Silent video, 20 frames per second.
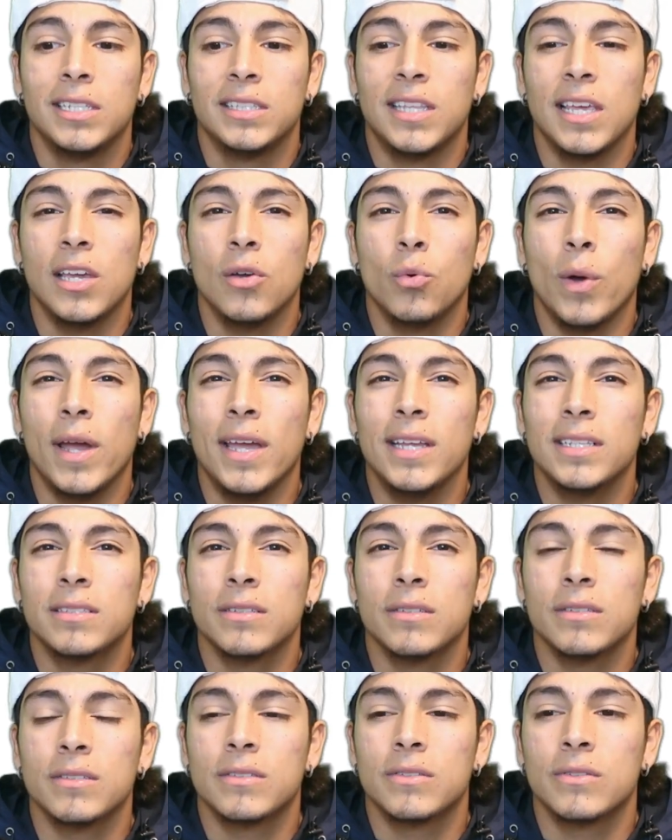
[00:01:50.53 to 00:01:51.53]
they wait
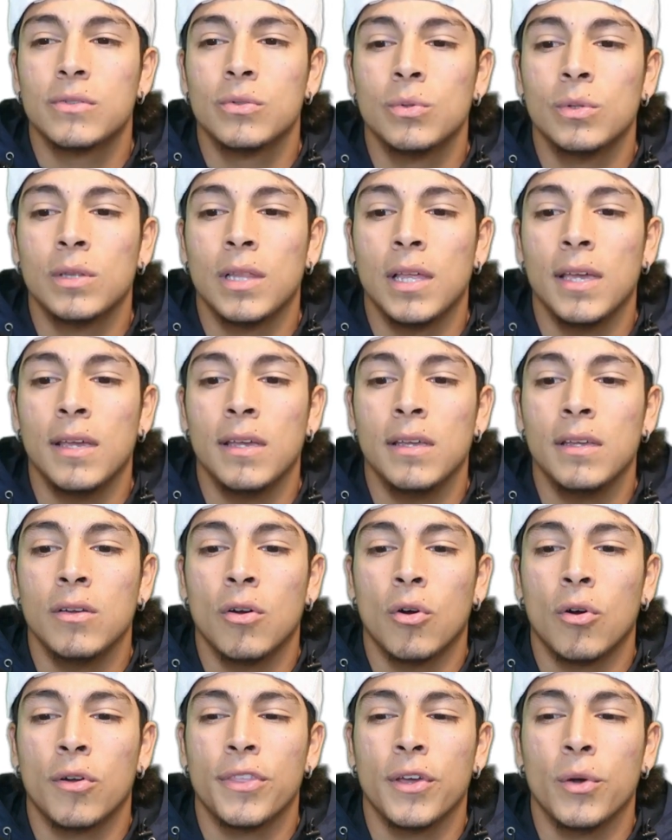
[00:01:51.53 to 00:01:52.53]
till it's too
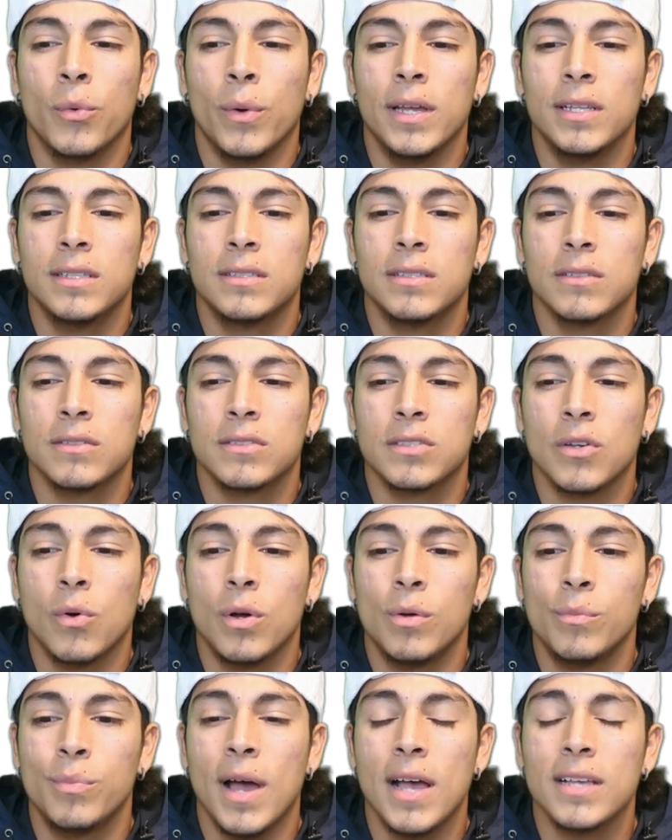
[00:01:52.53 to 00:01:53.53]
late or they wait till
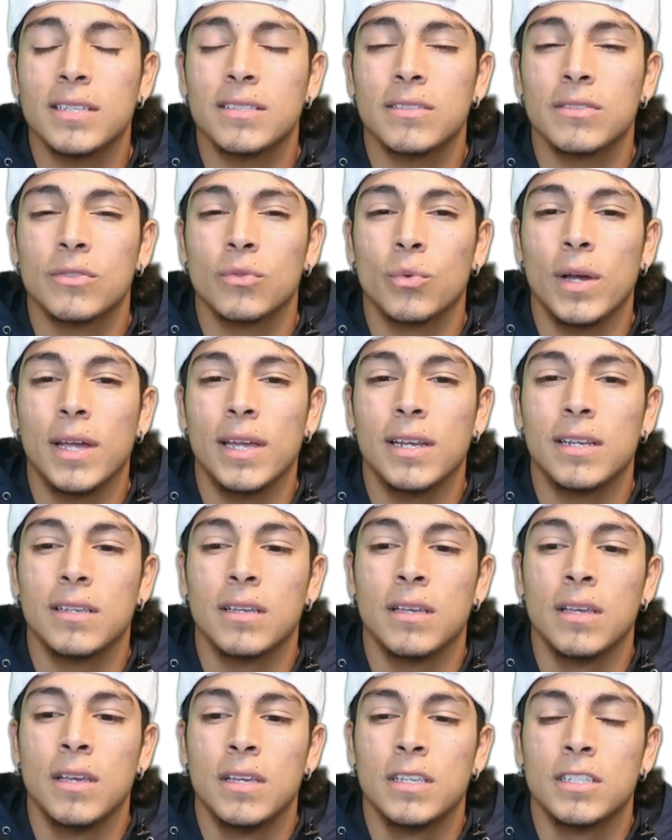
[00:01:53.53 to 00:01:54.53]
someone passes away
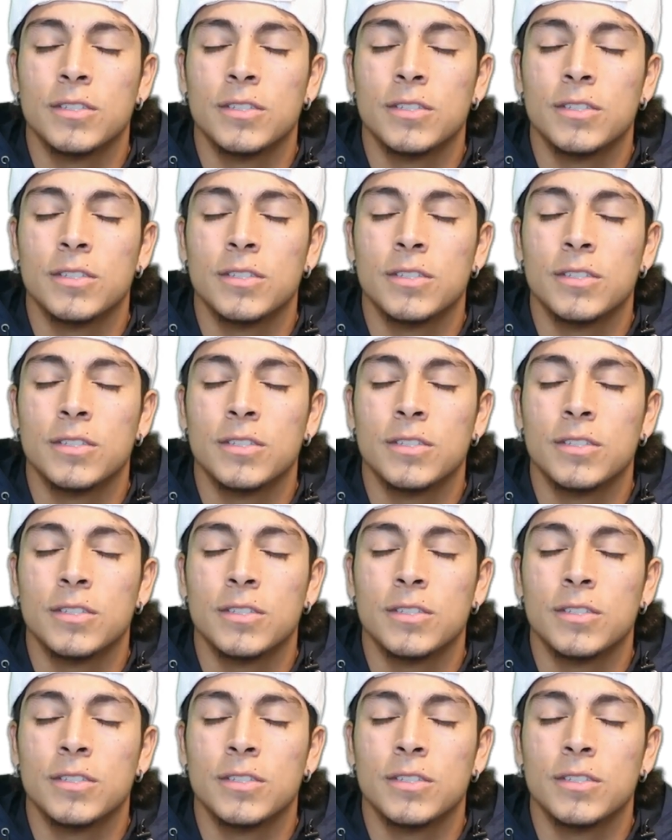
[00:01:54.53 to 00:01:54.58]
to